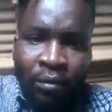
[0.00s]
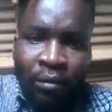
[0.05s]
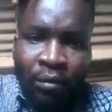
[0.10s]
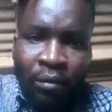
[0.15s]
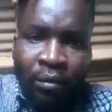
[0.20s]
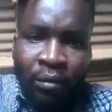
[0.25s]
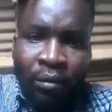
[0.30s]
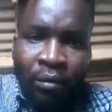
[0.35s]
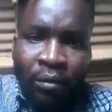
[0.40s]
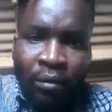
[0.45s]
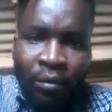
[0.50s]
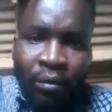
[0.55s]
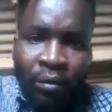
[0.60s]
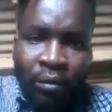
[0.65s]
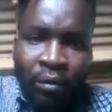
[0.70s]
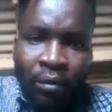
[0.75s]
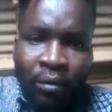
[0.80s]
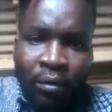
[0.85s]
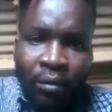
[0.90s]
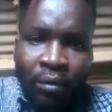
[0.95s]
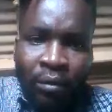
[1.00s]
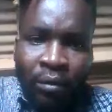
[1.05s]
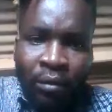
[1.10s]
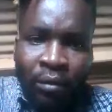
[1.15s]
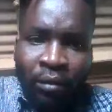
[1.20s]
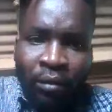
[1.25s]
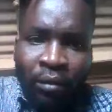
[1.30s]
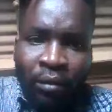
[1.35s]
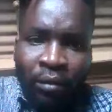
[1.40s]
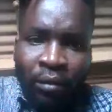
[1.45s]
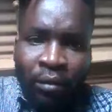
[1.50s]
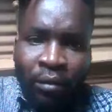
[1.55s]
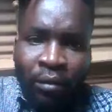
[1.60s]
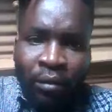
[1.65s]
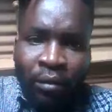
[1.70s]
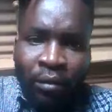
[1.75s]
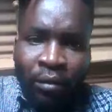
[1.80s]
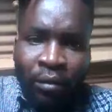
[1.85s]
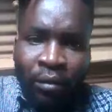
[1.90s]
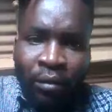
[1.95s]

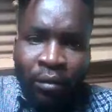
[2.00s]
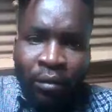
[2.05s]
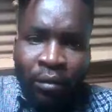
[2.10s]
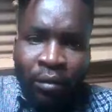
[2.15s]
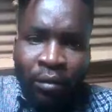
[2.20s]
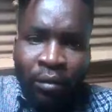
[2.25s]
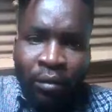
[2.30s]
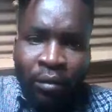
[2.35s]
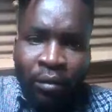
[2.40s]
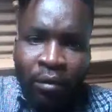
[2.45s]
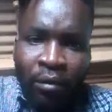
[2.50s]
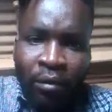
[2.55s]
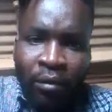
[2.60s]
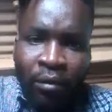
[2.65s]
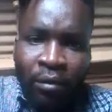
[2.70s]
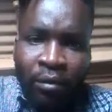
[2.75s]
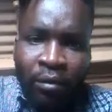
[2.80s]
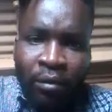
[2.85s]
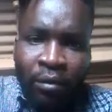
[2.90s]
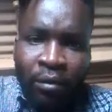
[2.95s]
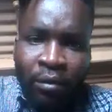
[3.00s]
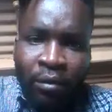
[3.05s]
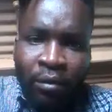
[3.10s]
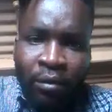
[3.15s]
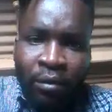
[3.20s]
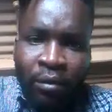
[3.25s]
Nobody speaks.